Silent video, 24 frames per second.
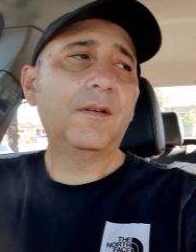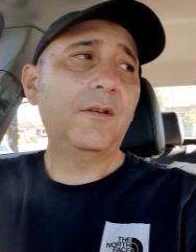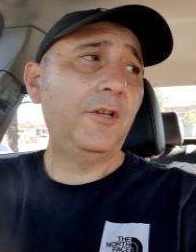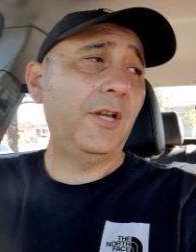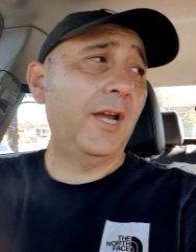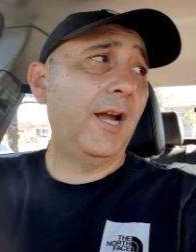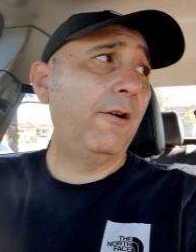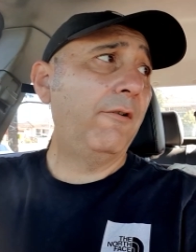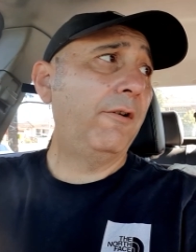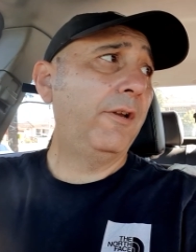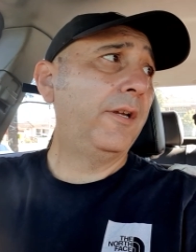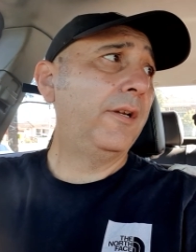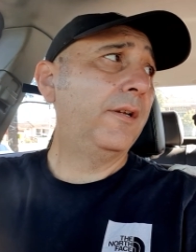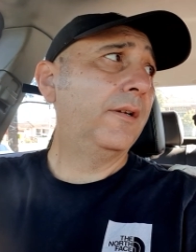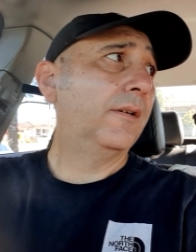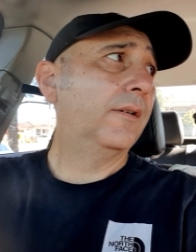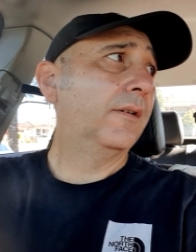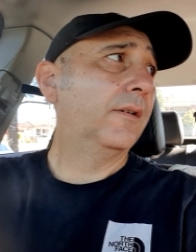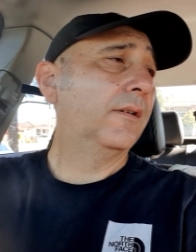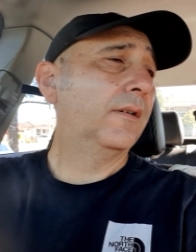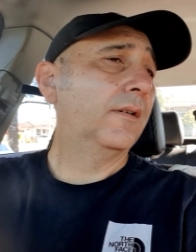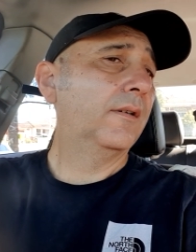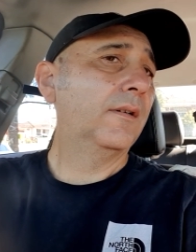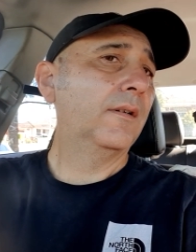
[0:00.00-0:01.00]
Jerry.
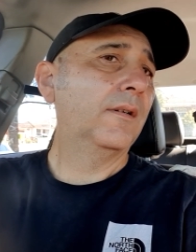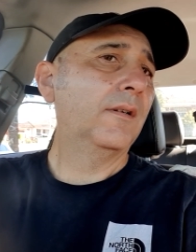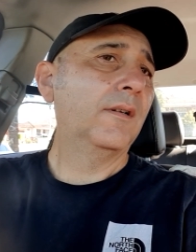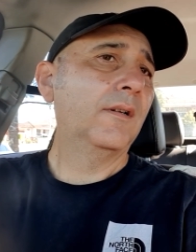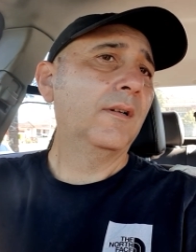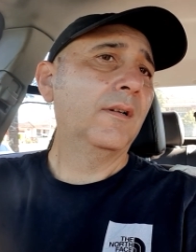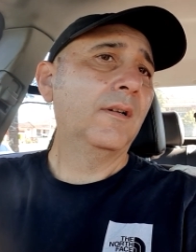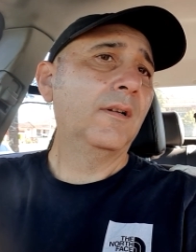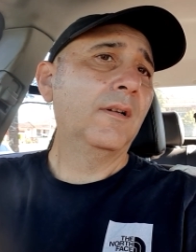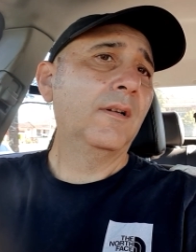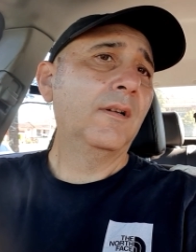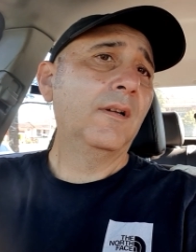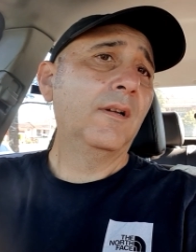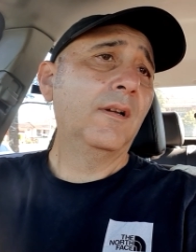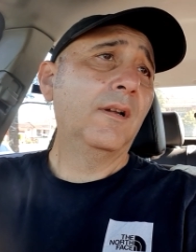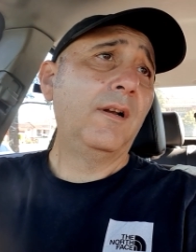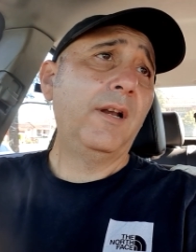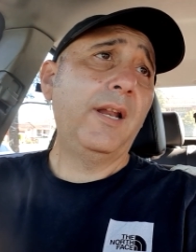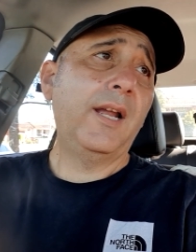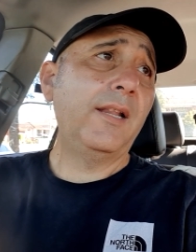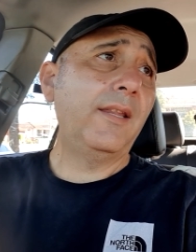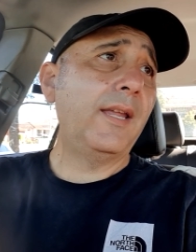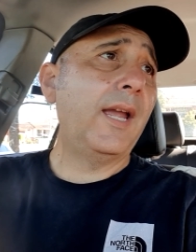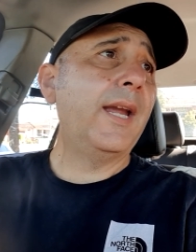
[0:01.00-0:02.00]

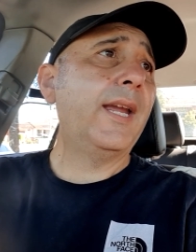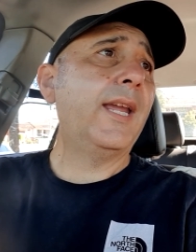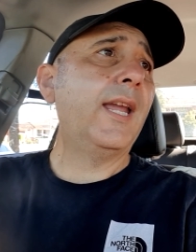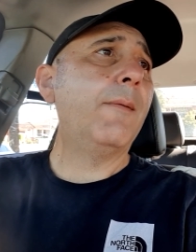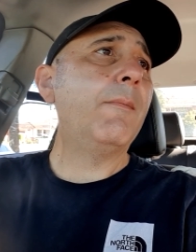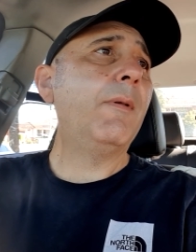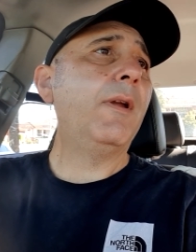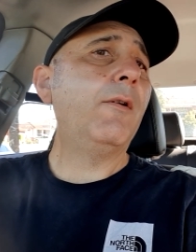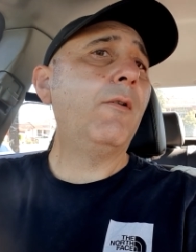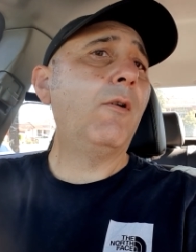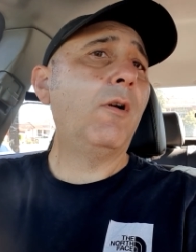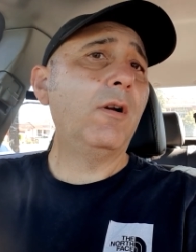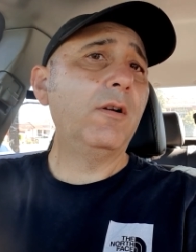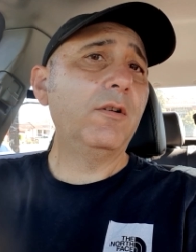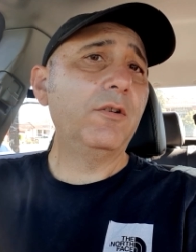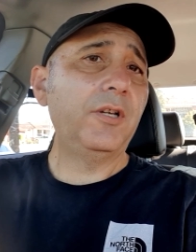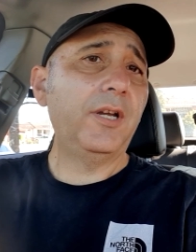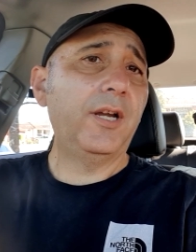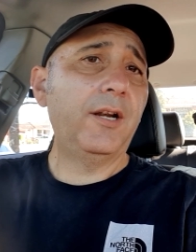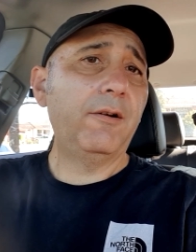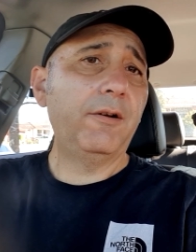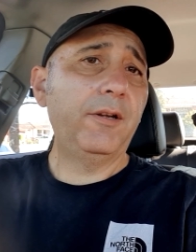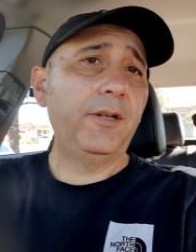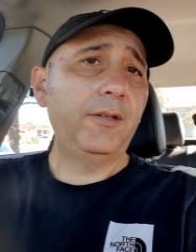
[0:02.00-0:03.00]
Now, don't get me wrong,
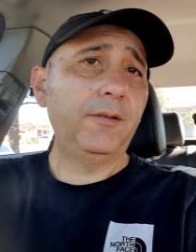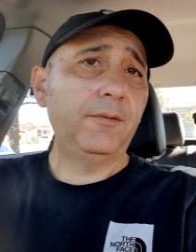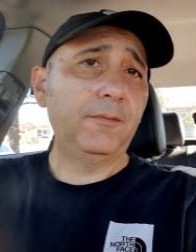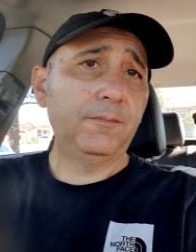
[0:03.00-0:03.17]
Jerry.